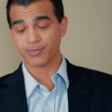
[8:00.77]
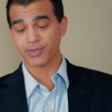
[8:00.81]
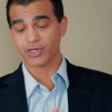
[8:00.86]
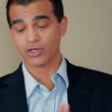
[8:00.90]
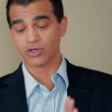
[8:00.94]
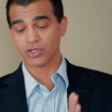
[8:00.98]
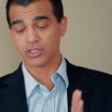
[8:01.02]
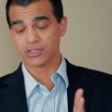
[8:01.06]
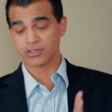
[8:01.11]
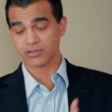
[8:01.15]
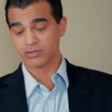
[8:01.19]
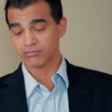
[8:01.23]

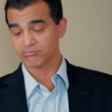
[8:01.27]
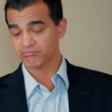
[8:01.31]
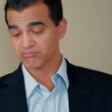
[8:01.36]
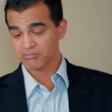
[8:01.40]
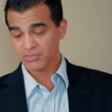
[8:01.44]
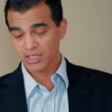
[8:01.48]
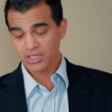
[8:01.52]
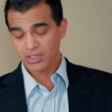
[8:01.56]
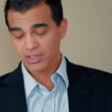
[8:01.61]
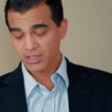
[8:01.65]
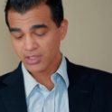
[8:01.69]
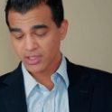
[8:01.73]
because
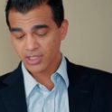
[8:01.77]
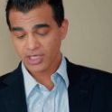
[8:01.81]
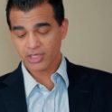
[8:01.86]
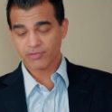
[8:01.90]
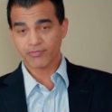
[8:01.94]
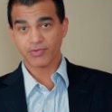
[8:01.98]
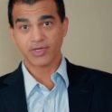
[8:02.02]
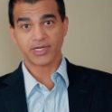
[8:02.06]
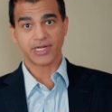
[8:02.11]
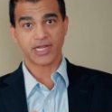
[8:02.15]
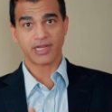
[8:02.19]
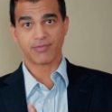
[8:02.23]
it
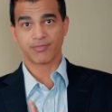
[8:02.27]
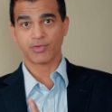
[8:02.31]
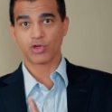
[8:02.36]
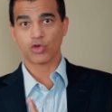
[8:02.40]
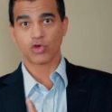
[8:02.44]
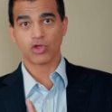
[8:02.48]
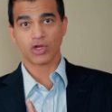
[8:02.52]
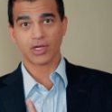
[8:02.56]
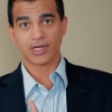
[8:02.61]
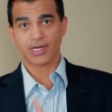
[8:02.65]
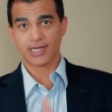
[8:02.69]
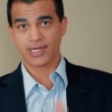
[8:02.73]
will take me
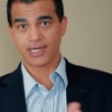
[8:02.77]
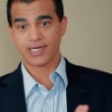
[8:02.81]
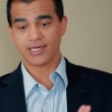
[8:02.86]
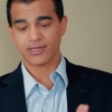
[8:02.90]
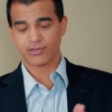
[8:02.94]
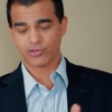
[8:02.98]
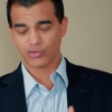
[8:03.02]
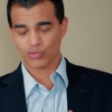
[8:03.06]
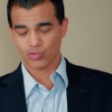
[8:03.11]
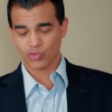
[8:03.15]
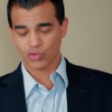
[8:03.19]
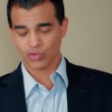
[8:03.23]
all
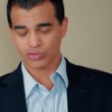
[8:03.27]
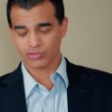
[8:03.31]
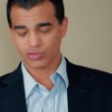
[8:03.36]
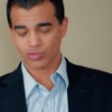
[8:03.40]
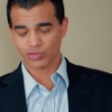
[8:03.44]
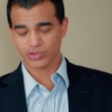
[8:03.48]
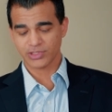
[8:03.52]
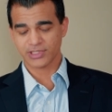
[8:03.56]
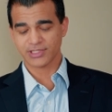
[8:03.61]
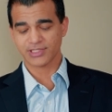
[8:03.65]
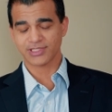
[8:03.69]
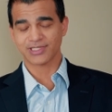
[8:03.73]
night to go through
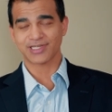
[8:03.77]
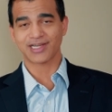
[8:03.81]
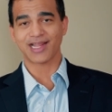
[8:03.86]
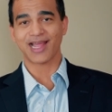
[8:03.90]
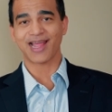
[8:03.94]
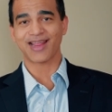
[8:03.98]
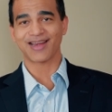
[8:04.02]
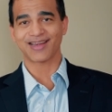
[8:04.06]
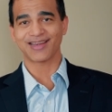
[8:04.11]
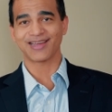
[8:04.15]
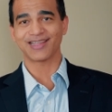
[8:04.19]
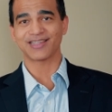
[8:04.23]
this
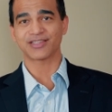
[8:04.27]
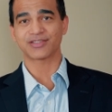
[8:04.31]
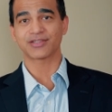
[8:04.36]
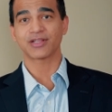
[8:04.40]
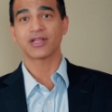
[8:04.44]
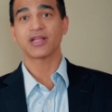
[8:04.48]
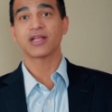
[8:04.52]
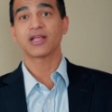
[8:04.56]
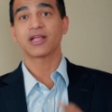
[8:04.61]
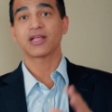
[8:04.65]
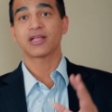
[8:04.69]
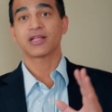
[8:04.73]
entire list.
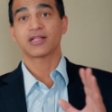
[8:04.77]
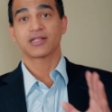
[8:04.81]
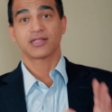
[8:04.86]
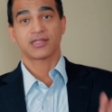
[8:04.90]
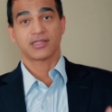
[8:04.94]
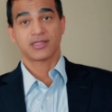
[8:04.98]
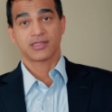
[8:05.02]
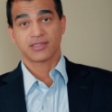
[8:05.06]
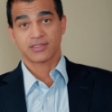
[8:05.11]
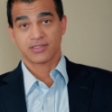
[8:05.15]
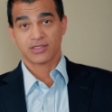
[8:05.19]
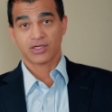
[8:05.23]

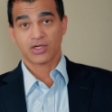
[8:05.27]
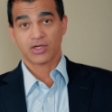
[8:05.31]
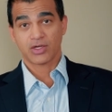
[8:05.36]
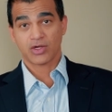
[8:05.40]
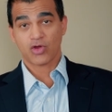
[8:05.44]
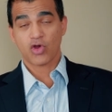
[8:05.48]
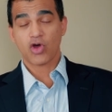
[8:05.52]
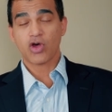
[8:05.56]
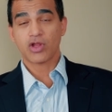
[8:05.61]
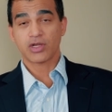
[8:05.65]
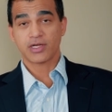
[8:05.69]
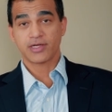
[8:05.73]

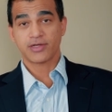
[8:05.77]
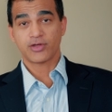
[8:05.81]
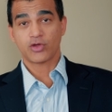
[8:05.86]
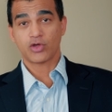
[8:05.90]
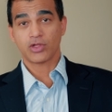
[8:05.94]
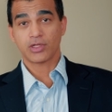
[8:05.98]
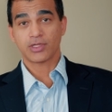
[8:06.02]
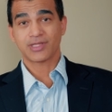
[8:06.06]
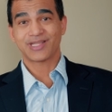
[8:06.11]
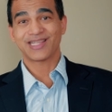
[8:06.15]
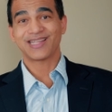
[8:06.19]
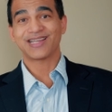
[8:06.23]
All in
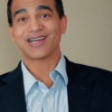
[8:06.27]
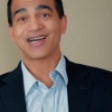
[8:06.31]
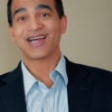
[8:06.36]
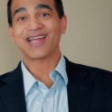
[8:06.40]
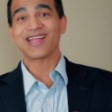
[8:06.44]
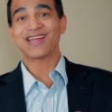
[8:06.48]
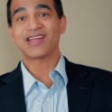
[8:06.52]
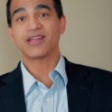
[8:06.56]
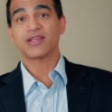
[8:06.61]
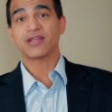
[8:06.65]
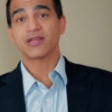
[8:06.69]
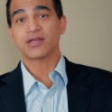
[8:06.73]
all, the
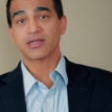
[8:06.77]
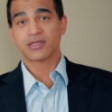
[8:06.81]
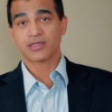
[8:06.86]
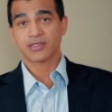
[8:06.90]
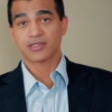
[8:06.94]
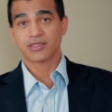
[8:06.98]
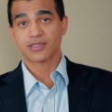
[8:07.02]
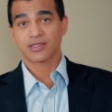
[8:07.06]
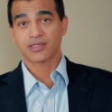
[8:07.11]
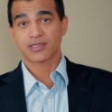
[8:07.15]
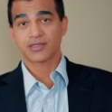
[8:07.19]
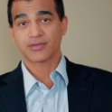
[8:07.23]
idea
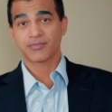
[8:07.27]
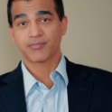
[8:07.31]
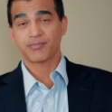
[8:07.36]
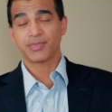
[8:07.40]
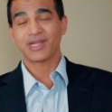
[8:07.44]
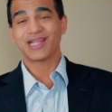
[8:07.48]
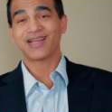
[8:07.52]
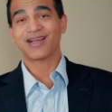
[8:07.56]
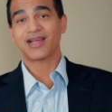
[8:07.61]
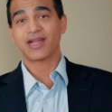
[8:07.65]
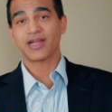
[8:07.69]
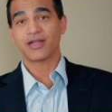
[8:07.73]

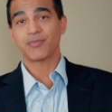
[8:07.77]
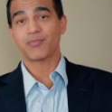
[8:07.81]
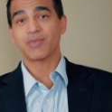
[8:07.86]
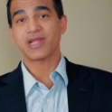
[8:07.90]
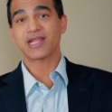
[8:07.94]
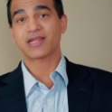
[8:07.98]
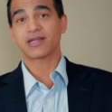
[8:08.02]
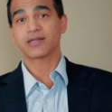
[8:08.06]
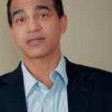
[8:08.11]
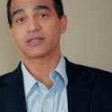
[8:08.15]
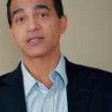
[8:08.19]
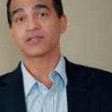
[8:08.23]
behind
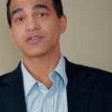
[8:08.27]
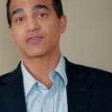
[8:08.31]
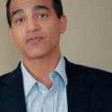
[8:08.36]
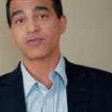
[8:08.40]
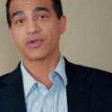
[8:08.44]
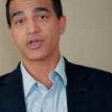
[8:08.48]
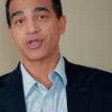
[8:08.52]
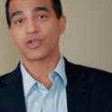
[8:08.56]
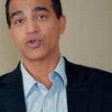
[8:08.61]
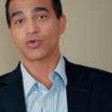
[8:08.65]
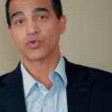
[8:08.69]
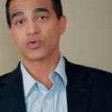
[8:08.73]
making this
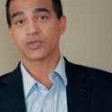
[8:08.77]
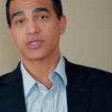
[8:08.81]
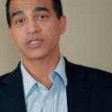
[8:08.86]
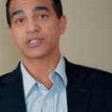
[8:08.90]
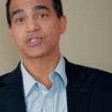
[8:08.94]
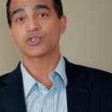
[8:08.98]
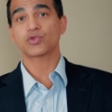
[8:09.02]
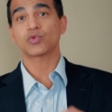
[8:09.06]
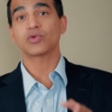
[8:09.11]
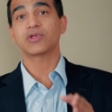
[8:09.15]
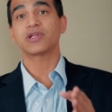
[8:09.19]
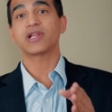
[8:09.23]
video is
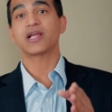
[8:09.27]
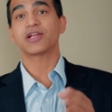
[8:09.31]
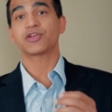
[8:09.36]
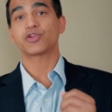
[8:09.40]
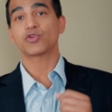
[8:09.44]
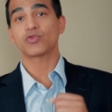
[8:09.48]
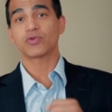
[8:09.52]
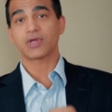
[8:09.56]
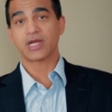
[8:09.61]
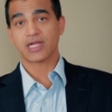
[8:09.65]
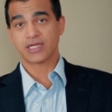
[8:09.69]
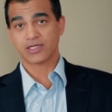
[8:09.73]
to let
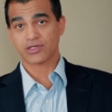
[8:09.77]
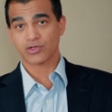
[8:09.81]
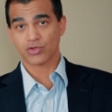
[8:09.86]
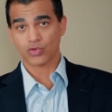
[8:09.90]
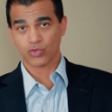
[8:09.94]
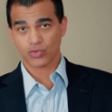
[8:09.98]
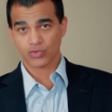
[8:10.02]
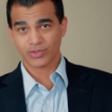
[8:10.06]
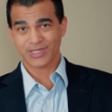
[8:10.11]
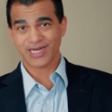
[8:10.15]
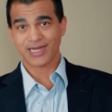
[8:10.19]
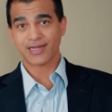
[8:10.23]
you guys
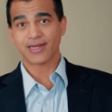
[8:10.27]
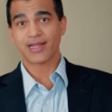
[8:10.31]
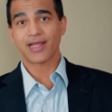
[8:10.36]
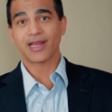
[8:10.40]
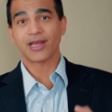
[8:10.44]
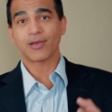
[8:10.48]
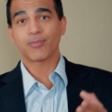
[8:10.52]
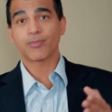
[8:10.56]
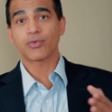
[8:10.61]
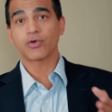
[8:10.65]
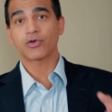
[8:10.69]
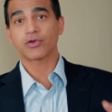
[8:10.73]
know that
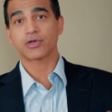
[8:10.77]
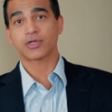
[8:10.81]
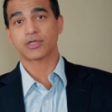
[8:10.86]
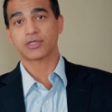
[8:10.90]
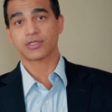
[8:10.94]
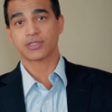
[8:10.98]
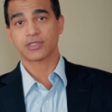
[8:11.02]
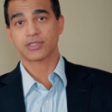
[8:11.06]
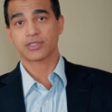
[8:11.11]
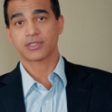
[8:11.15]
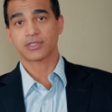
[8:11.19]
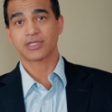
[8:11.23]
Alberta
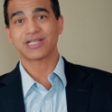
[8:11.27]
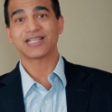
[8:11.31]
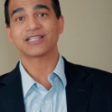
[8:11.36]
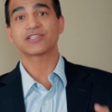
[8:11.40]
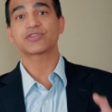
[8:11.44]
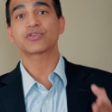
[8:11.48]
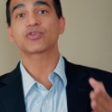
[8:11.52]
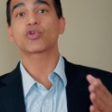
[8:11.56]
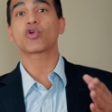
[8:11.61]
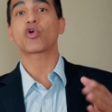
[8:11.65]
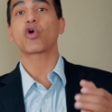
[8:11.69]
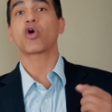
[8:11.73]

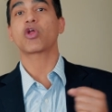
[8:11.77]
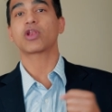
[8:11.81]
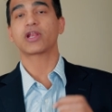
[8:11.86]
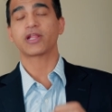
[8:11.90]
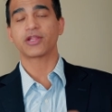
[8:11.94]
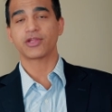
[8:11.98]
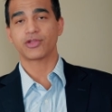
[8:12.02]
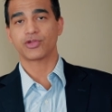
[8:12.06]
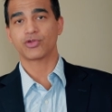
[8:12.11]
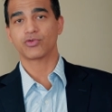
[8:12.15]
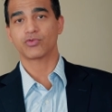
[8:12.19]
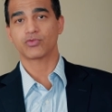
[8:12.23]
is
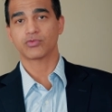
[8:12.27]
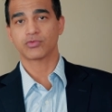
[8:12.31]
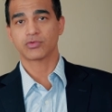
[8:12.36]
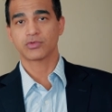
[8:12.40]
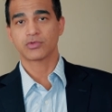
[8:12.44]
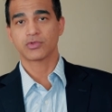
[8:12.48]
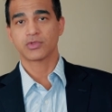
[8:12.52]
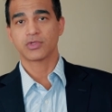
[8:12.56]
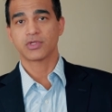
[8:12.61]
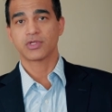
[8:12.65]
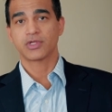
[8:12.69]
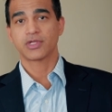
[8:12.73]
calling you.
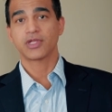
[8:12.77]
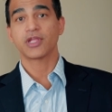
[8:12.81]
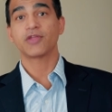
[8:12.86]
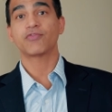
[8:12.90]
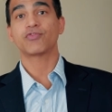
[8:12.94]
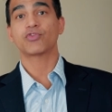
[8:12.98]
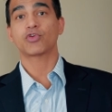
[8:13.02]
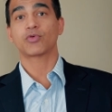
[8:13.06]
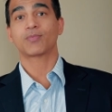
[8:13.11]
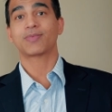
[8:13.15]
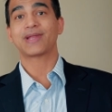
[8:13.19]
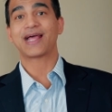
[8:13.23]

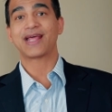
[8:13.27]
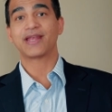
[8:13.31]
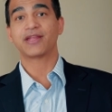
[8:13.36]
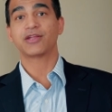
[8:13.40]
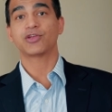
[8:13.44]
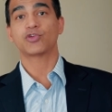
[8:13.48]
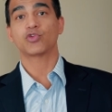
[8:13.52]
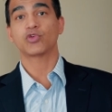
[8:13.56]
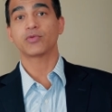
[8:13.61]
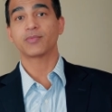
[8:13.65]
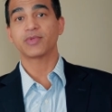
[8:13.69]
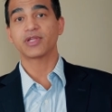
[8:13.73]
If you're
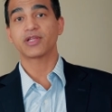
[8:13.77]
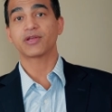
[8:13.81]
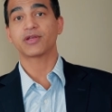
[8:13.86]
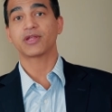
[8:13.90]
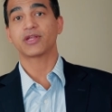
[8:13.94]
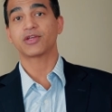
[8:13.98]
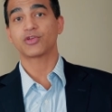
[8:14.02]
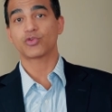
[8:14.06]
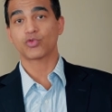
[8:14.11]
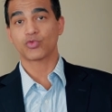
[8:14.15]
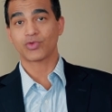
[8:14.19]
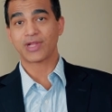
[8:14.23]
planning to
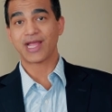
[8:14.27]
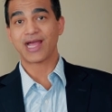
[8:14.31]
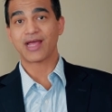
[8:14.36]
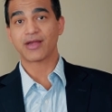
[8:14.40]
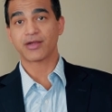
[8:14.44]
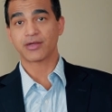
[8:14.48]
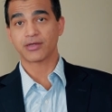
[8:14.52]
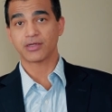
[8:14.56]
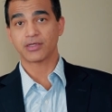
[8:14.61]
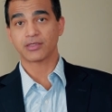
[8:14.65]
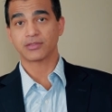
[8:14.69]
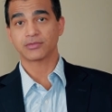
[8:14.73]
immigrate to
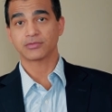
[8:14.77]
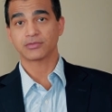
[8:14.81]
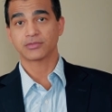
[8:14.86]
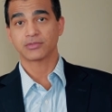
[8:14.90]
Canada,